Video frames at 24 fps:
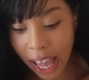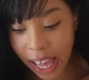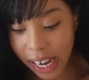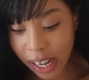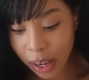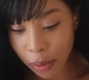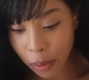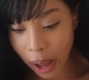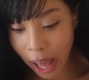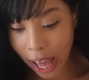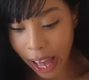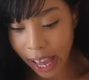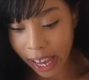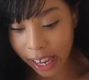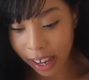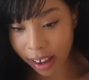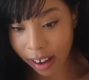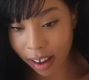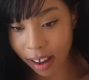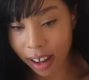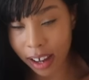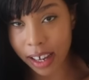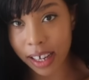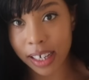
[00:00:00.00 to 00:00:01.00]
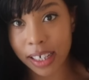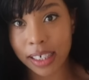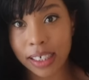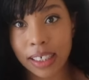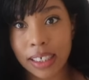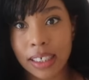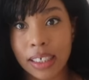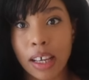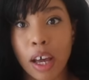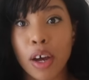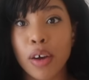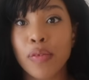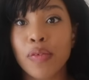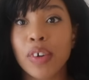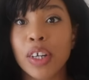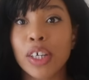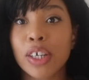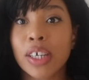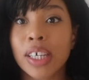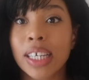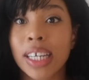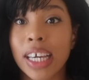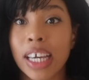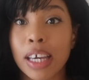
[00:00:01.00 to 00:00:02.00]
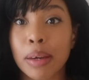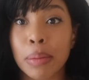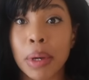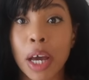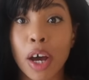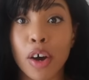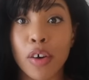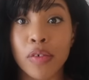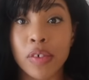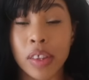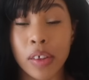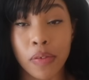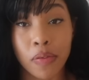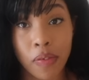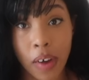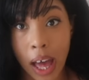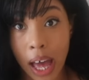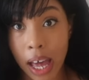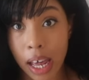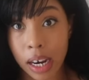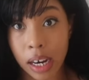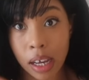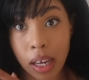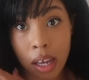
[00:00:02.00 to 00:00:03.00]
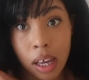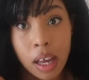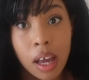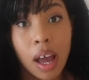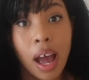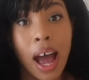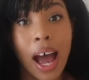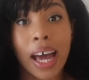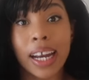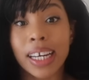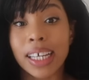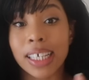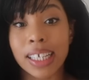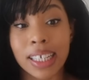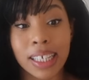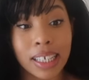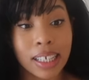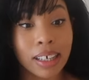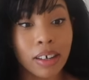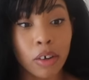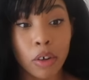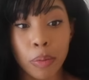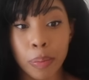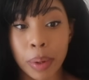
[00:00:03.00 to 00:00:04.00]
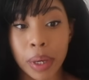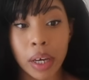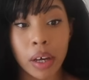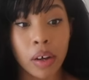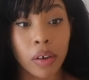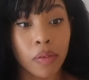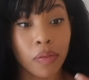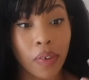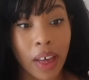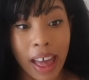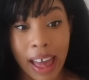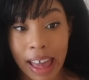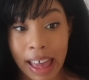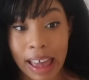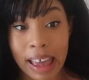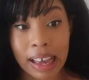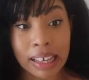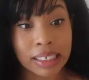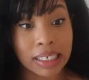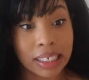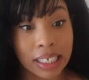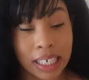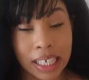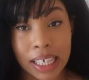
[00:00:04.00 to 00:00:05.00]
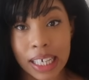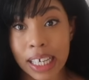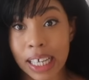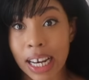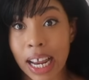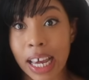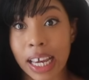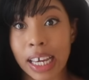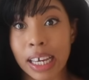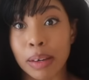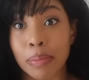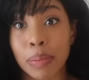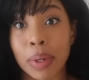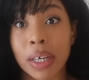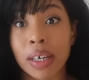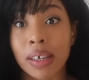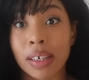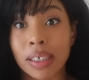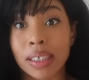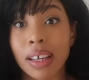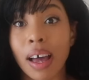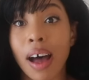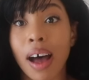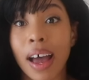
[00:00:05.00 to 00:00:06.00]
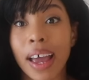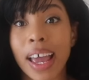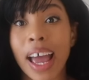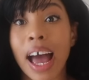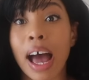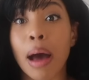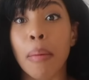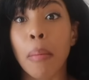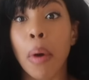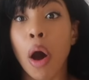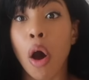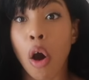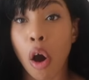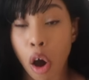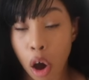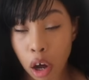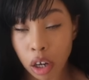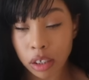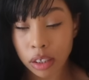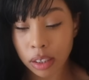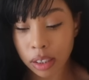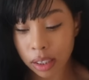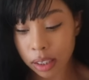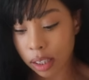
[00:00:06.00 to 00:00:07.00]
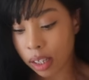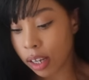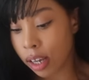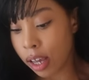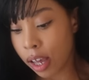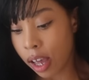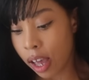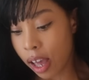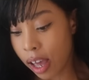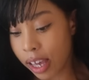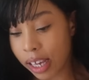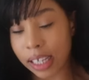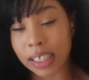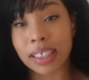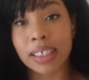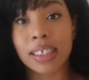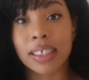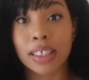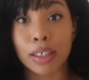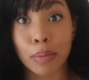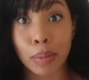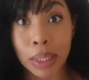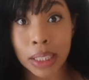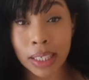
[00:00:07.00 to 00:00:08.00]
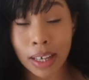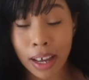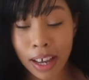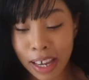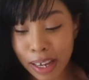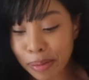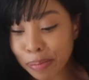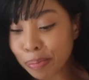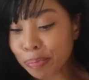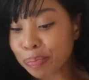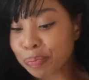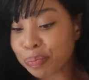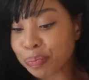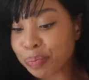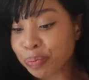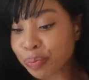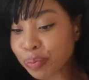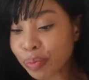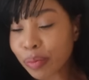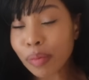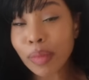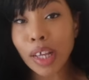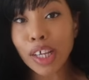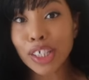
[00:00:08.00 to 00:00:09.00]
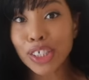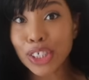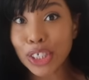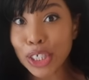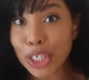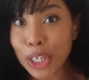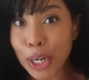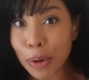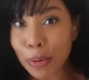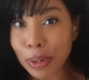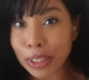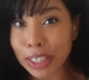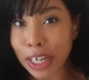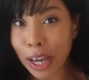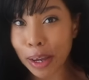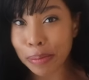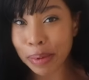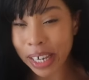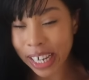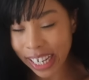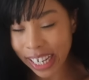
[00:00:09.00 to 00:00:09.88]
Anyway, guys, hopefully you can hear me over the fan. I need a little bit of air circulating because I am hot. It's summertime, so you know what time it